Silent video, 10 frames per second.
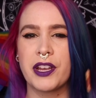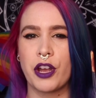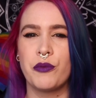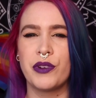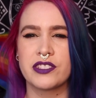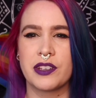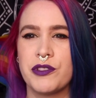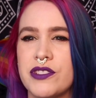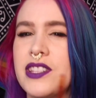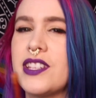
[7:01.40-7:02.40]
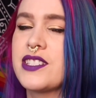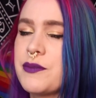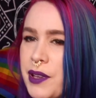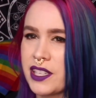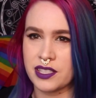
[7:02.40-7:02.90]
comb went, so I'm using this
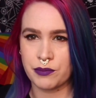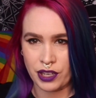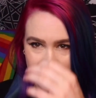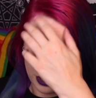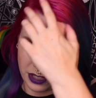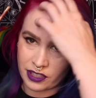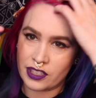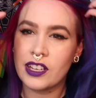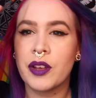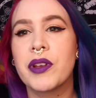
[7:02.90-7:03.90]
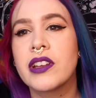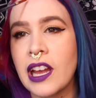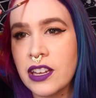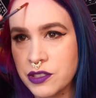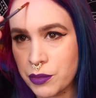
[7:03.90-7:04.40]
painting brush, or I could
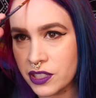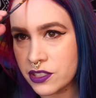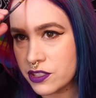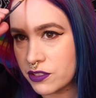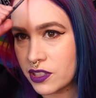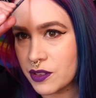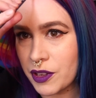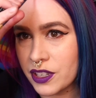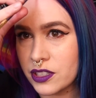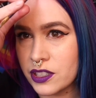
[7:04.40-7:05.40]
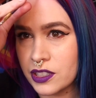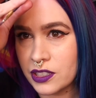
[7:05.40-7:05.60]
actually probably just do it in the monitor.